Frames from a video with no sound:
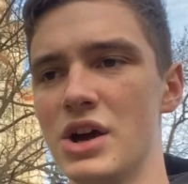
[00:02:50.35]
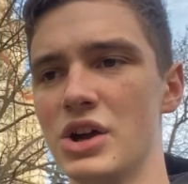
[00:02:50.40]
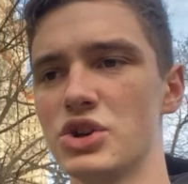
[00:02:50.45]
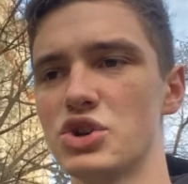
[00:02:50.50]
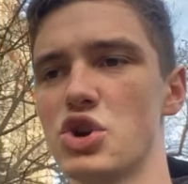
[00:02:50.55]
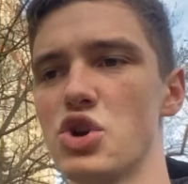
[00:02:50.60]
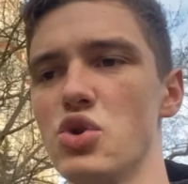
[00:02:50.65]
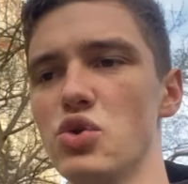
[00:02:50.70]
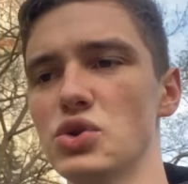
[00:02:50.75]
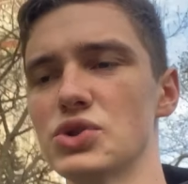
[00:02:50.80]

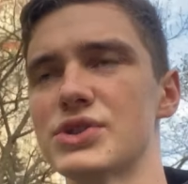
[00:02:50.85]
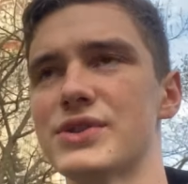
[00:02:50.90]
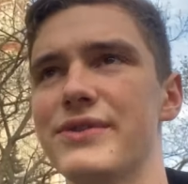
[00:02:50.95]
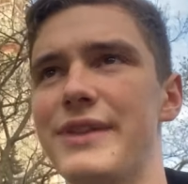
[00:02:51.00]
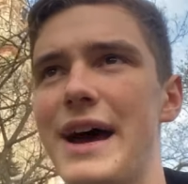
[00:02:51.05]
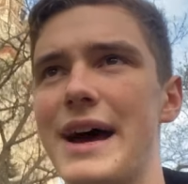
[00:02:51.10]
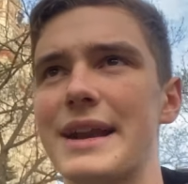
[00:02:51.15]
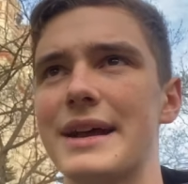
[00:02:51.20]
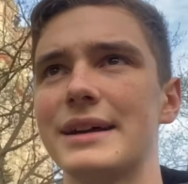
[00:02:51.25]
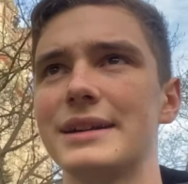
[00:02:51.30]
tools
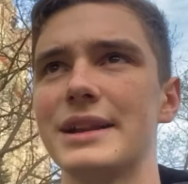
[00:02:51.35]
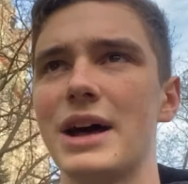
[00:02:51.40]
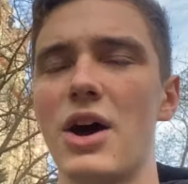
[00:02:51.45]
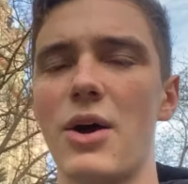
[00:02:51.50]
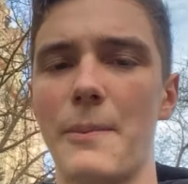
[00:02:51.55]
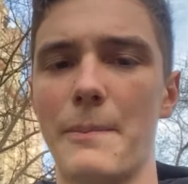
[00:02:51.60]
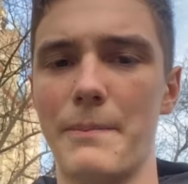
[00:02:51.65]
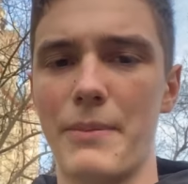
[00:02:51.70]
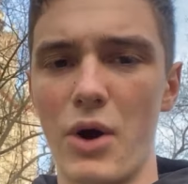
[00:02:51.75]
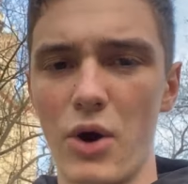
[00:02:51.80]
that allow
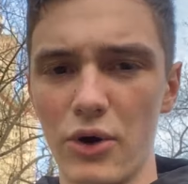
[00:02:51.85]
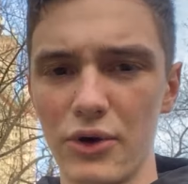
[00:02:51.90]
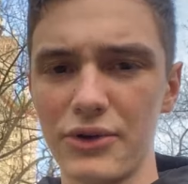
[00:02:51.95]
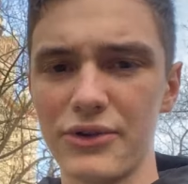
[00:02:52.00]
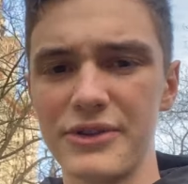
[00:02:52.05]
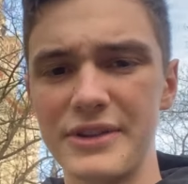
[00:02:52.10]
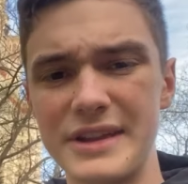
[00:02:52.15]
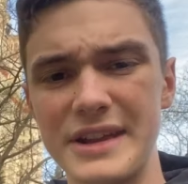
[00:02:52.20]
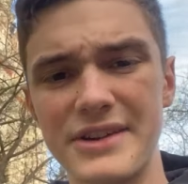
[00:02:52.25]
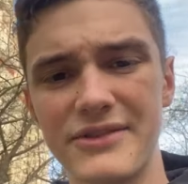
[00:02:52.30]
both
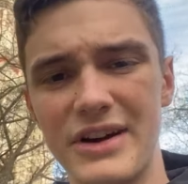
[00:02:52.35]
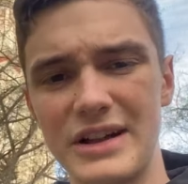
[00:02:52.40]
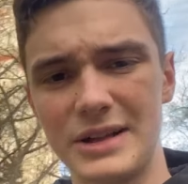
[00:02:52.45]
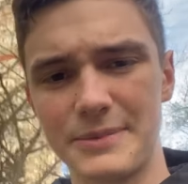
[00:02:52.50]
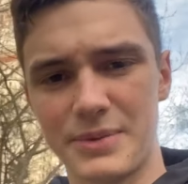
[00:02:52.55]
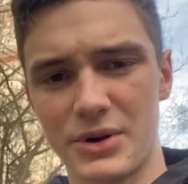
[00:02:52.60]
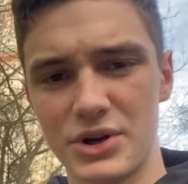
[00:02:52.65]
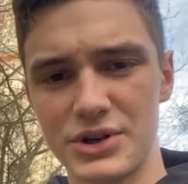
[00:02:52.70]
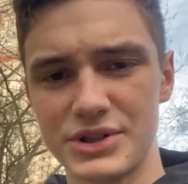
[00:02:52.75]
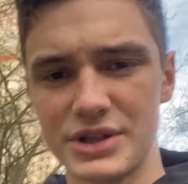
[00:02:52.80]
the
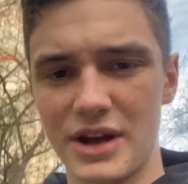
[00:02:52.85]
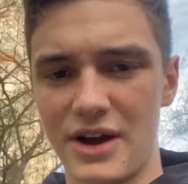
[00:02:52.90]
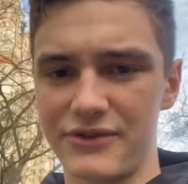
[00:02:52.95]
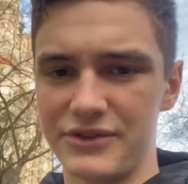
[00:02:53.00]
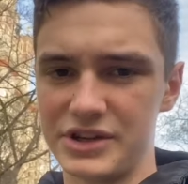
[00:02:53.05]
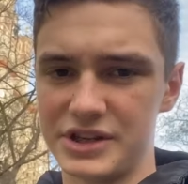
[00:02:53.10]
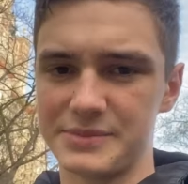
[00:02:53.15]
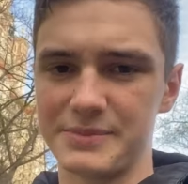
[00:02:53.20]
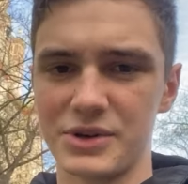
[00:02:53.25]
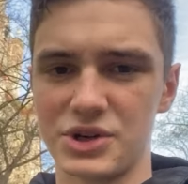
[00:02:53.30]
developers of
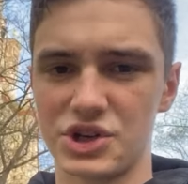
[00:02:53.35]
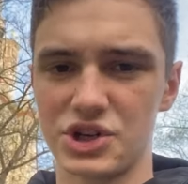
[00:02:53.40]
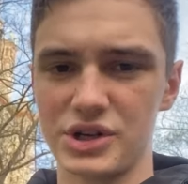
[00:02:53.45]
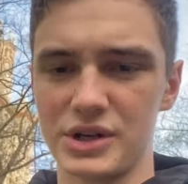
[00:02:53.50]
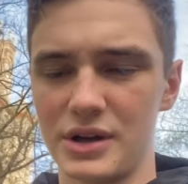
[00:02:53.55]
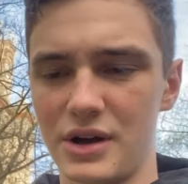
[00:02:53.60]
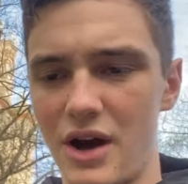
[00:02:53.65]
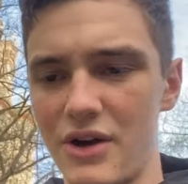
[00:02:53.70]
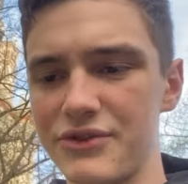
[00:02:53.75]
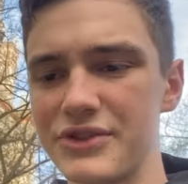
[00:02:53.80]
these
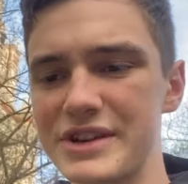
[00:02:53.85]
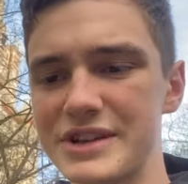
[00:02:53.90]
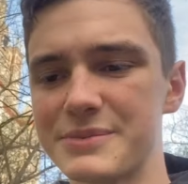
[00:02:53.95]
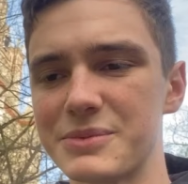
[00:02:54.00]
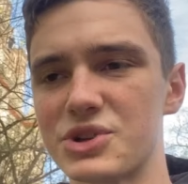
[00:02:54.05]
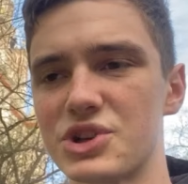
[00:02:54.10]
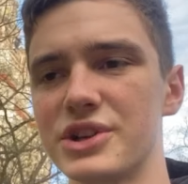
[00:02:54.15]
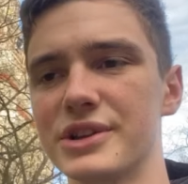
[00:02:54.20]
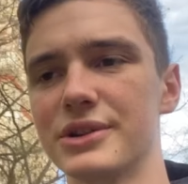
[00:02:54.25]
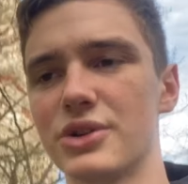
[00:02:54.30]

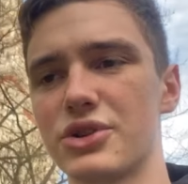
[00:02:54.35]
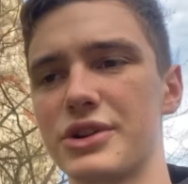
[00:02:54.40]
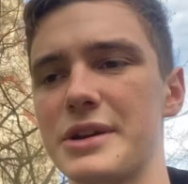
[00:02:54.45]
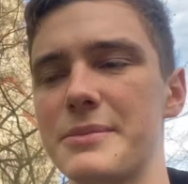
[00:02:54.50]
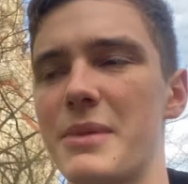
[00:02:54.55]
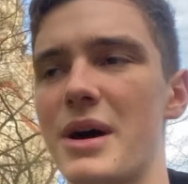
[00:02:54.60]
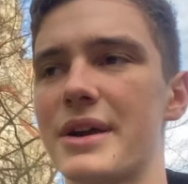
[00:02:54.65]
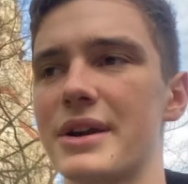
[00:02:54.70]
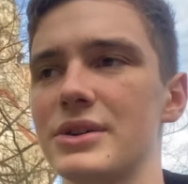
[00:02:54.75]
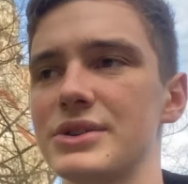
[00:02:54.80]
machine learning
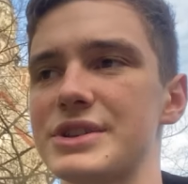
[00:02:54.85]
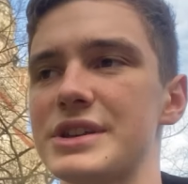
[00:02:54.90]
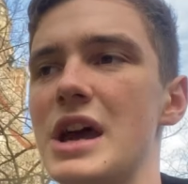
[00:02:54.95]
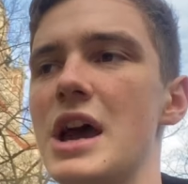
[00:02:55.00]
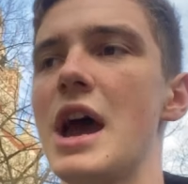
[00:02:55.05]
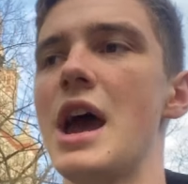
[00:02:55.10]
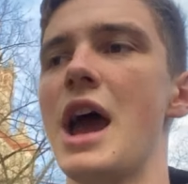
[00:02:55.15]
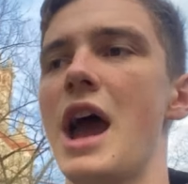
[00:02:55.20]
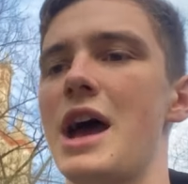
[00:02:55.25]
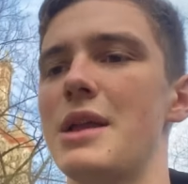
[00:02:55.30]
models
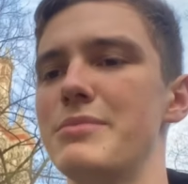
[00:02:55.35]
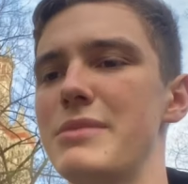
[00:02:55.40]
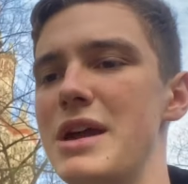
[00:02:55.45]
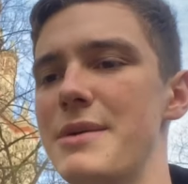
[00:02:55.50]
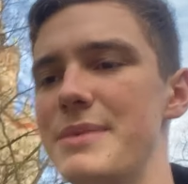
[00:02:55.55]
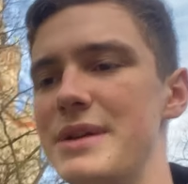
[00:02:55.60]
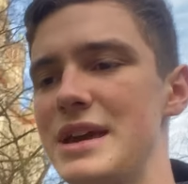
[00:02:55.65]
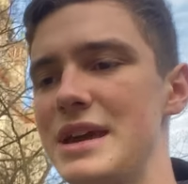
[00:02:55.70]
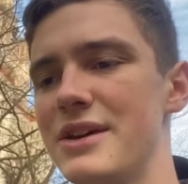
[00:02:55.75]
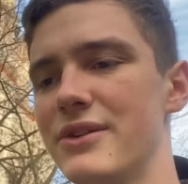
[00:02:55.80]
and
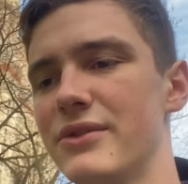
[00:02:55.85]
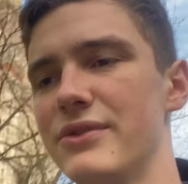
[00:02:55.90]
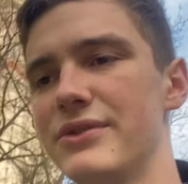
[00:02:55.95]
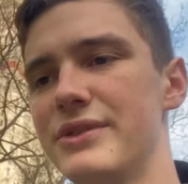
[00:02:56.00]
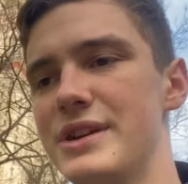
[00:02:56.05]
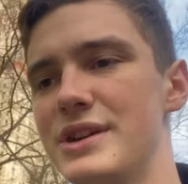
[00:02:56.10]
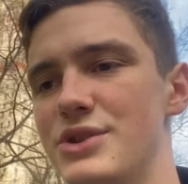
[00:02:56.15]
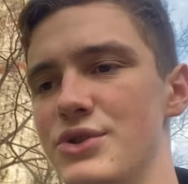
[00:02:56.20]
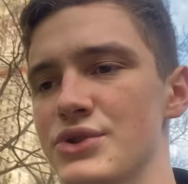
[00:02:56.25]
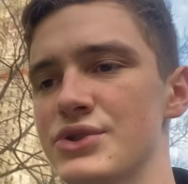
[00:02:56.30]
maybe even
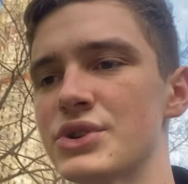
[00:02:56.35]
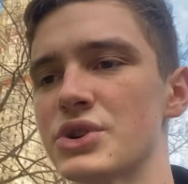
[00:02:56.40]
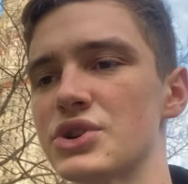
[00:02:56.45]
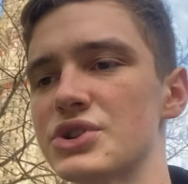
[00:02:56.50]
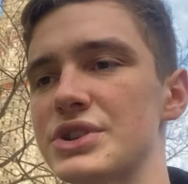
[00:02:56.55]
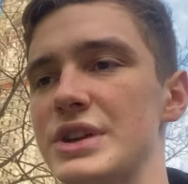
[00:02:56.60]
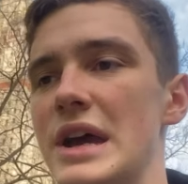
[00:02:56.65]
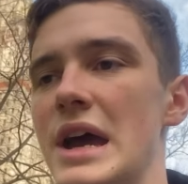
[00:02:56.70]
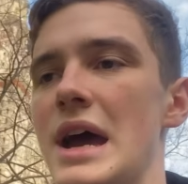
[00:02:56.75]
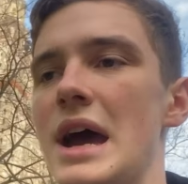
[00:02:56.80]
the
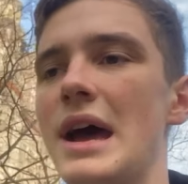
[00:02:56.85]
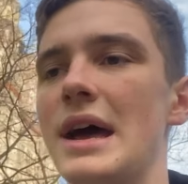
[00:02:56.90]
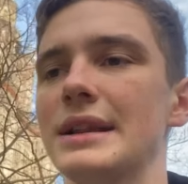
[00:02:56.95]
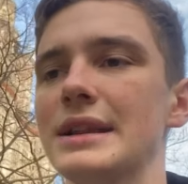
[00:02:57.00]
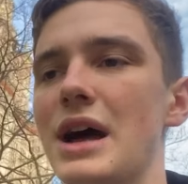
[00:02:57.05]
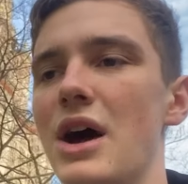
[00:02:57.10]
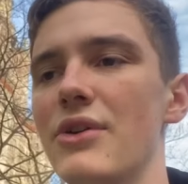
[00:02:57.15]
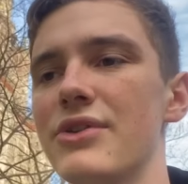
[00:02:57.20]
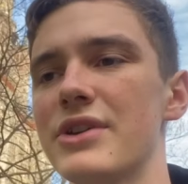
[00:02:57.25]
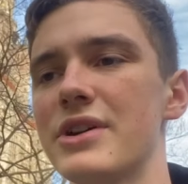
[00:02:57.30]
users
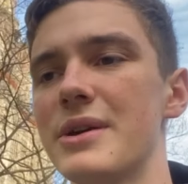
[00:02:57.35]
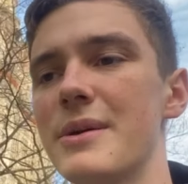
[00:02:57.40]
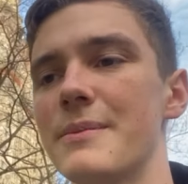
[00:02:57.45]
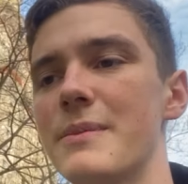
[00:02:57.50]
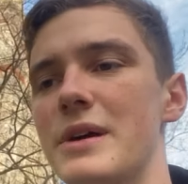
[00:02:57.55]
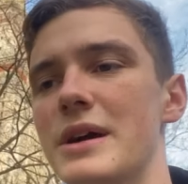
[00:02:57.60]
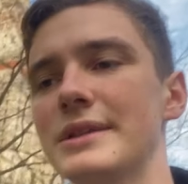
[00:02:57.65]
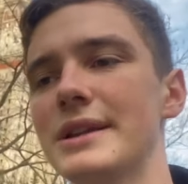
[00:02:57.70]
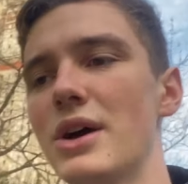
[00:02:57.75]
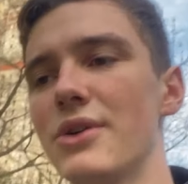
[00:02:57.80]
allow
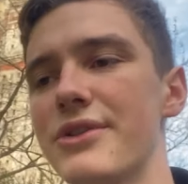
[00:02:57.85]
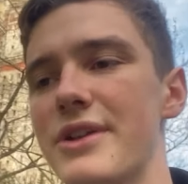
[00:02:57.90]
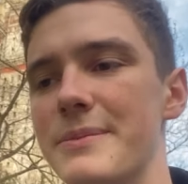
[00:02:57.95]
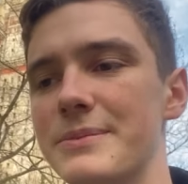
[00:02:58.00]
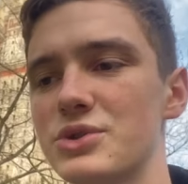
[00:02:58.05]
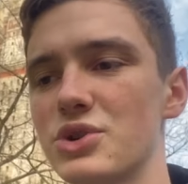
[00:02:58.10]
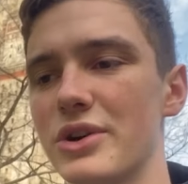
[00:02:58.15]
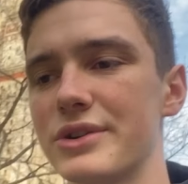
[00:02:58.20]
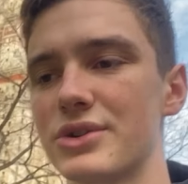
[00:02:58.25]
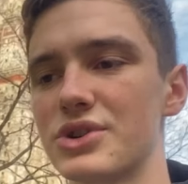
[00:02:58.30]
them
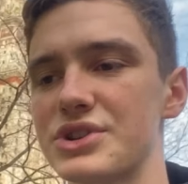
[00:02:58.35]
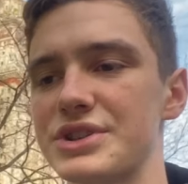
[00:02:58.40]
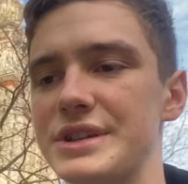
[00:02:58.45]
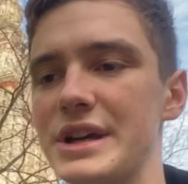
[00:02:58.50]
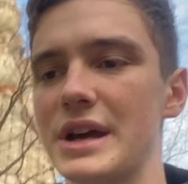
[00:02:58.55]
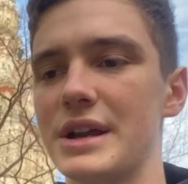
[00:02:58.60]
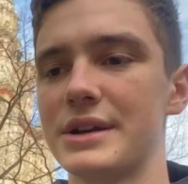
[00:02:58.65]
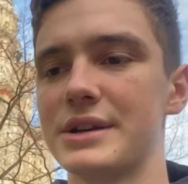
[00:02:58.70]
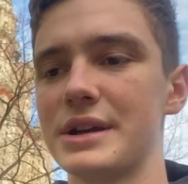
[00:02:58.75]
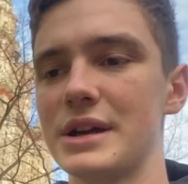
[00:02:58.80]
to
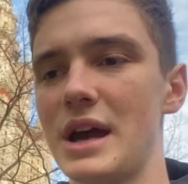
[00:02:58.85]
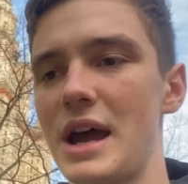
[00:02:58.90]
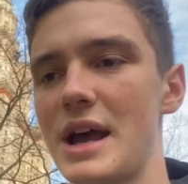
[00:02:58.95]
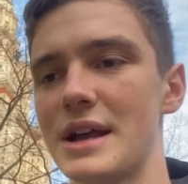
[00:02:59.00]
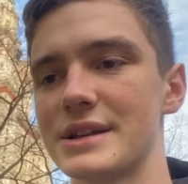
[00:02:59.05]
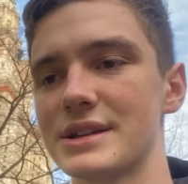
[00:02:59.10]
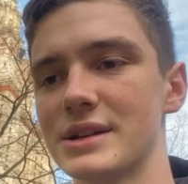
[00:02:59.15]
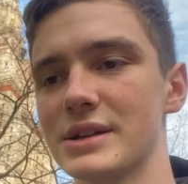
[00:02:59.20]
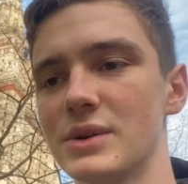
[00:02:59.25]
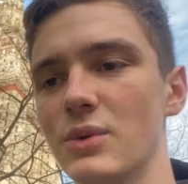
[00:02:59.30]
understand
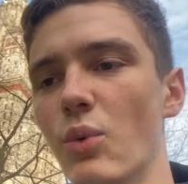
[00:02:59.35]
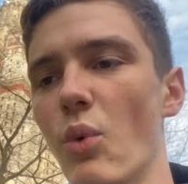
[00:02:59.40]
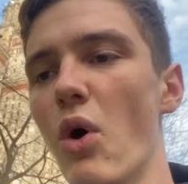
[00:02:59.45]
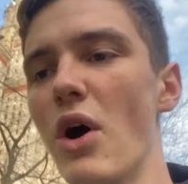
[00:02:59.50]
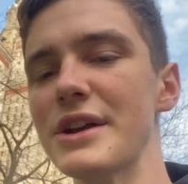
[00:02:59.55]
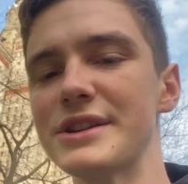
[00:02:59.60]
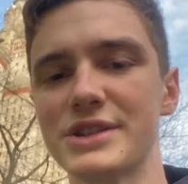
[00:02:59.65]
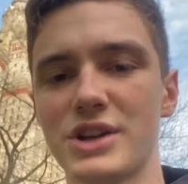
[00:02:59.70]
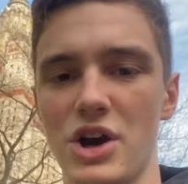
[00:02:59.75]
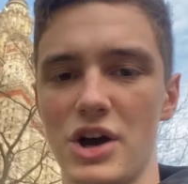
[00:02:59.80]

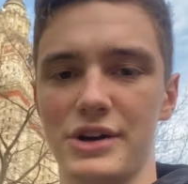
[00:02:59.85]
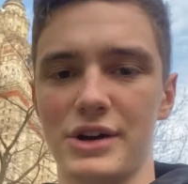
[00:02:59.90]
what's going